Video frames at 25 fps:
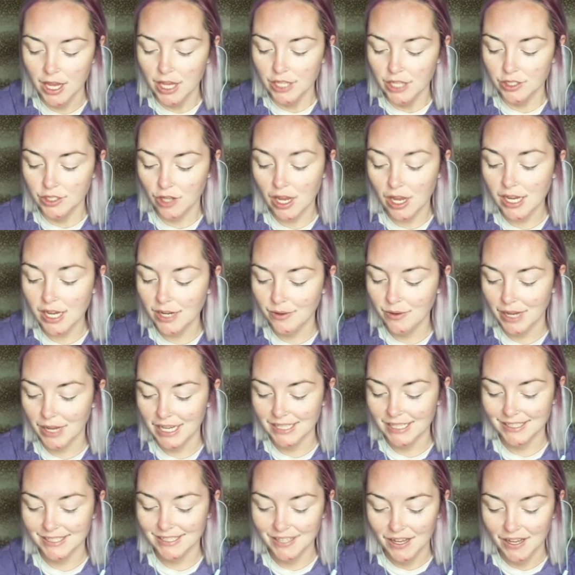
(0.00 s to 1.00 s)
So
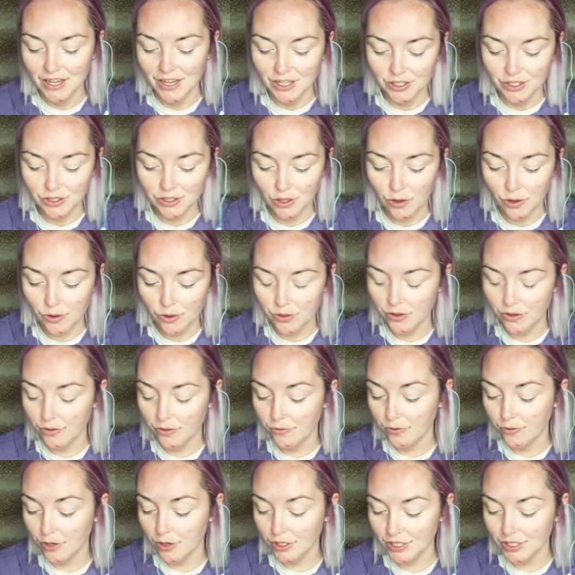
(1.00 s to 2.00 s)
anyways, so the
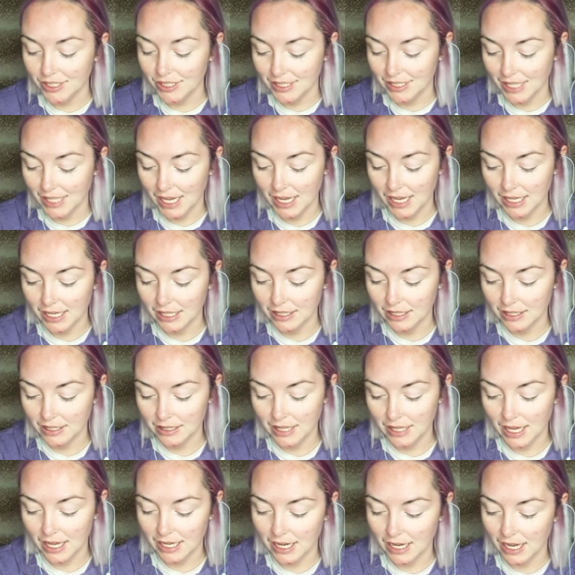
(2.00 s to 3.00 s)
first thing
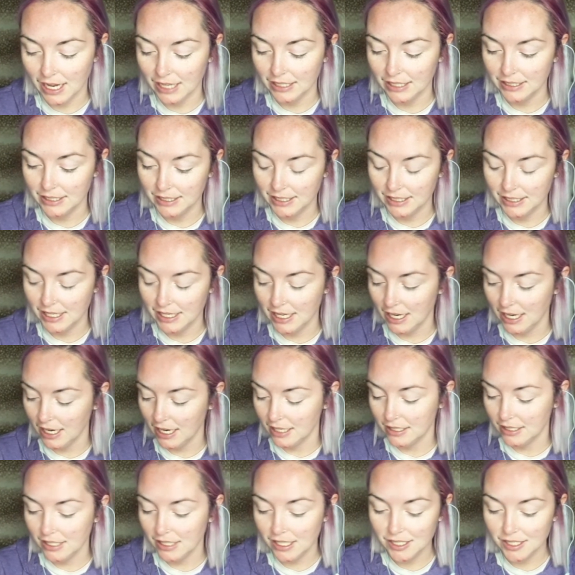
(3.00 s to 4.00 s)
that I see
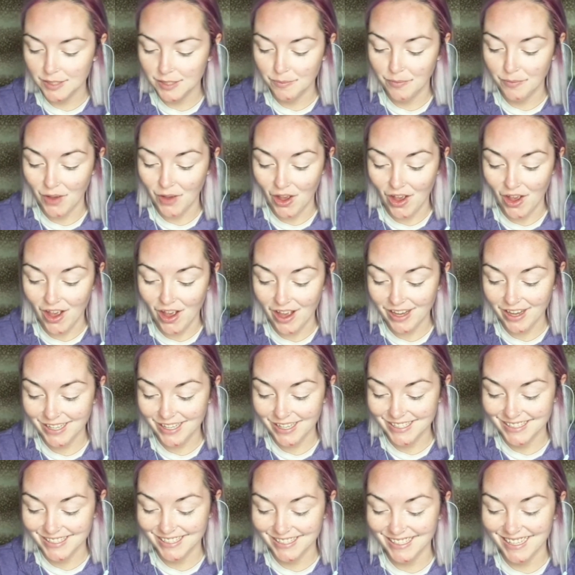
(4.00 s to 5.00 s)
in this
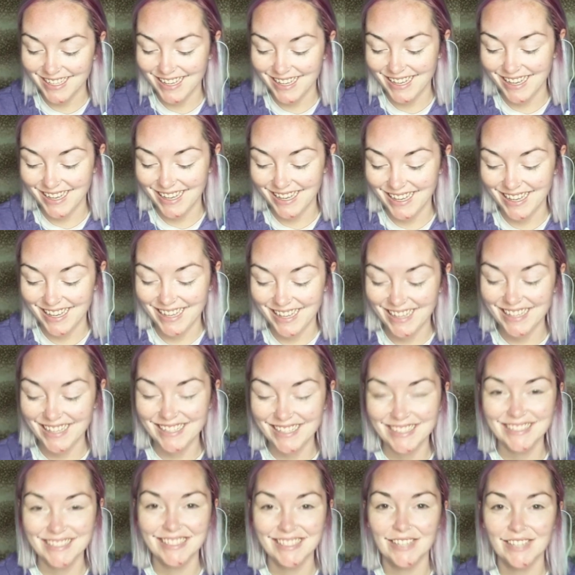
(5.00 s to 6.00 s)
box
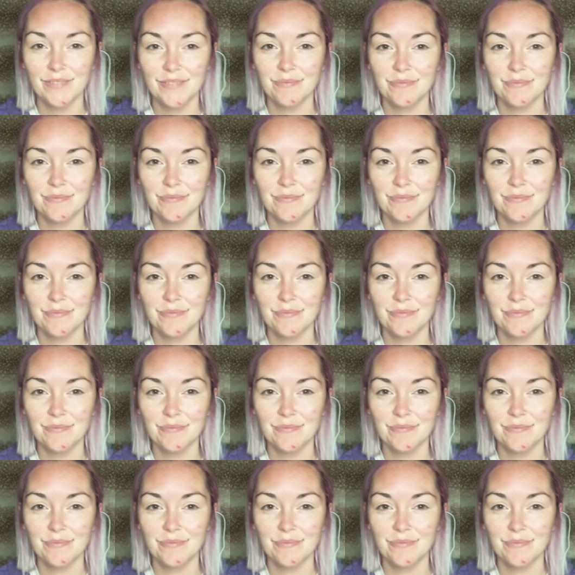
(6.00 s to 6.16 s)
is